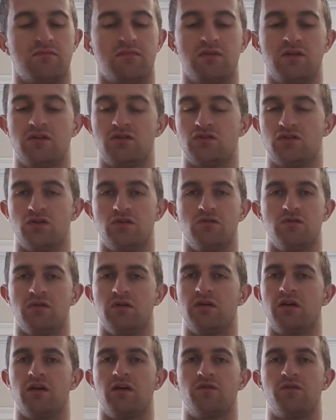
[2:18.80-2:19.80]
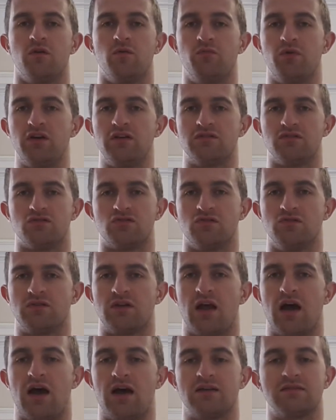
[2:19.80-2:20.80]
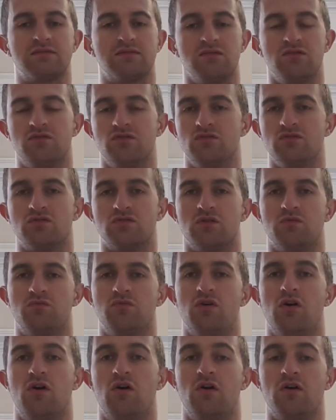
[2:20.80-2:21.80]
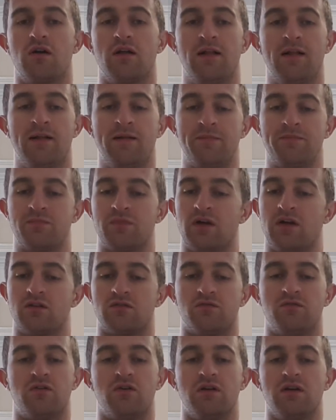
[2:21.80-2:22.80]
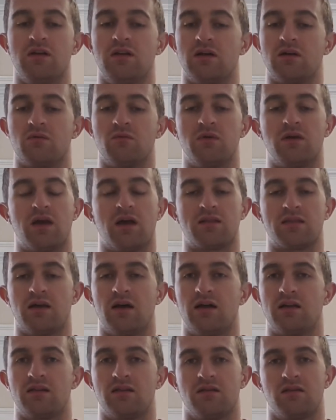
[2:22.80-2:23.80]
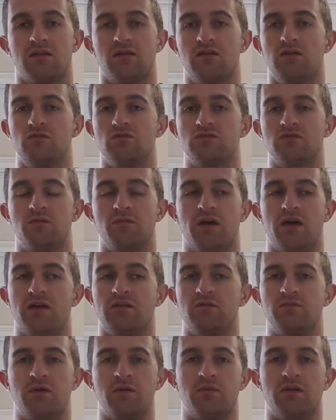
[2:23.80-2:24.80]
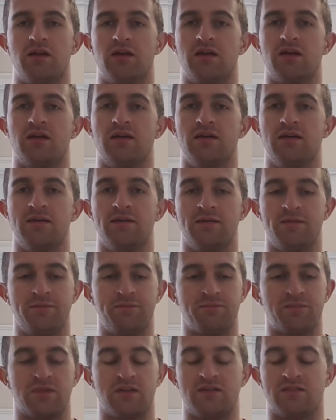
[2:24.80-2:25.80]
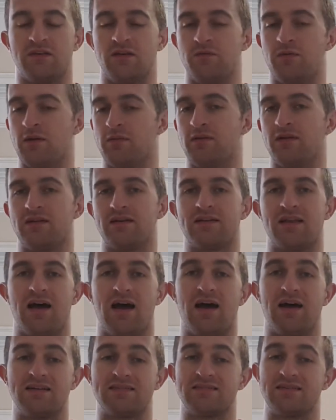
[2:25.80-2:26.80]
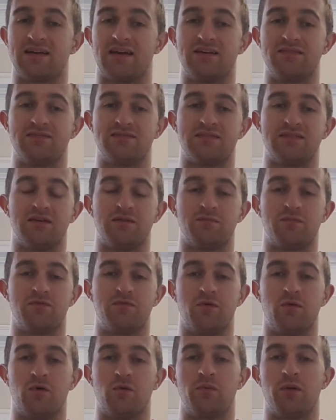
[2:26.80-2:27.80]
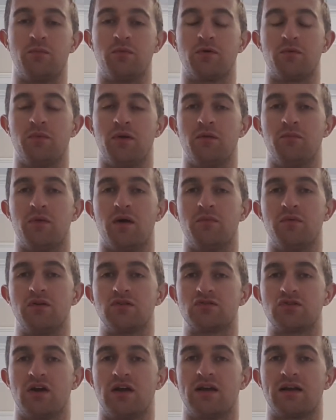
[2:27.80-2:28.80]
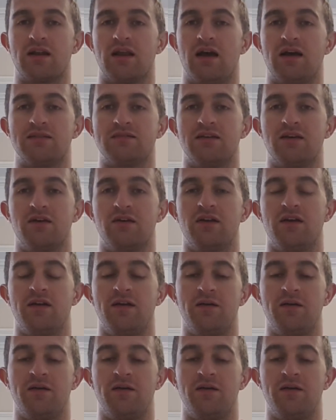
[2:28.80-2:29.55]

you shouldn't, if you're breezing through class, you're doing something wrong. And it's funny, like we get that, you know, sometimes people think, you see people in class, like I've seen it before, people come in maybe and try a class out,